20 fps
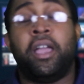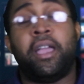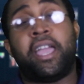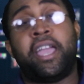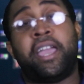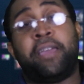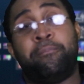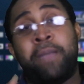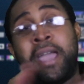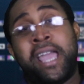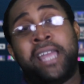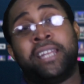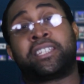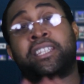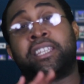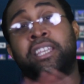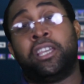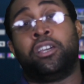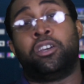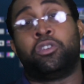And Bad
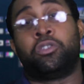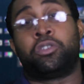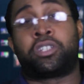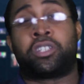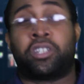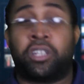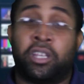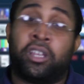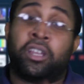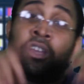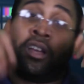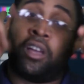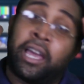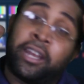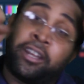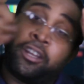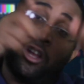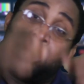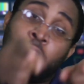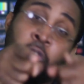Skills,
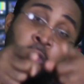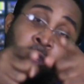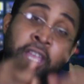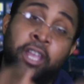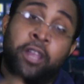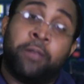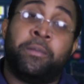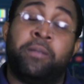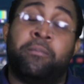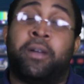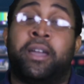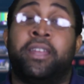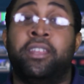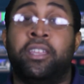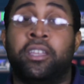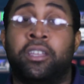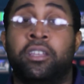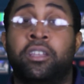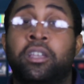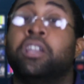I know you hear me, my
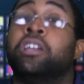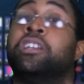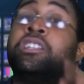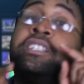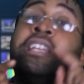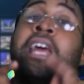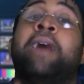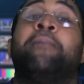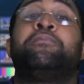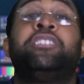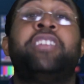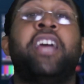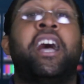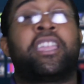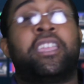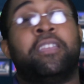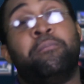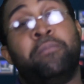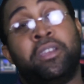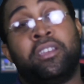nigga. Stop
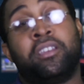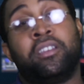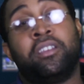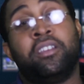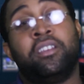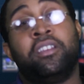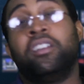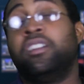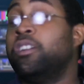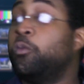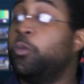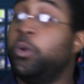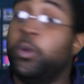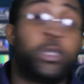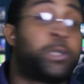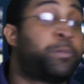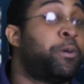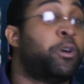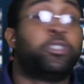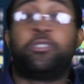ducking me. We were
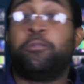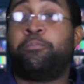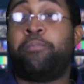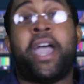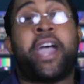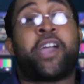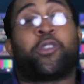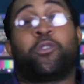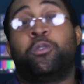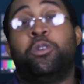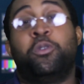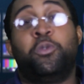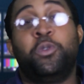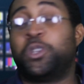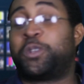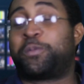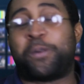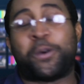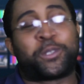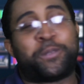supposed to battle. We were
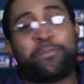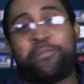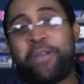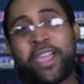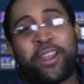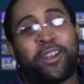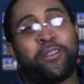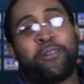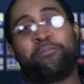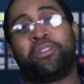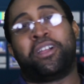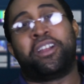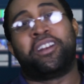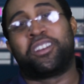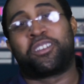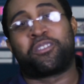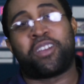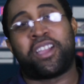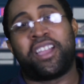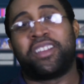supposed to battle on Blood of the
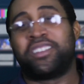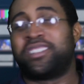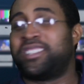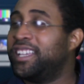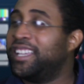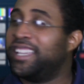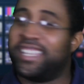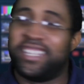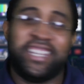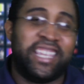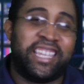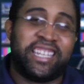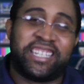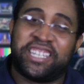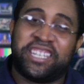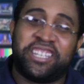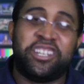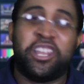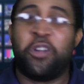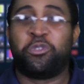Crowds. That nigga
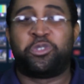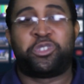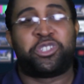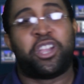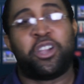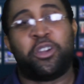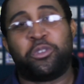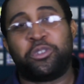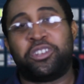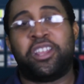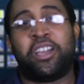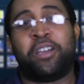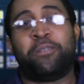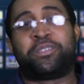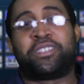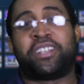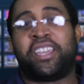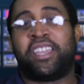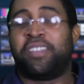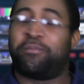did no show. You know what I'm
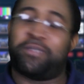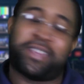saying?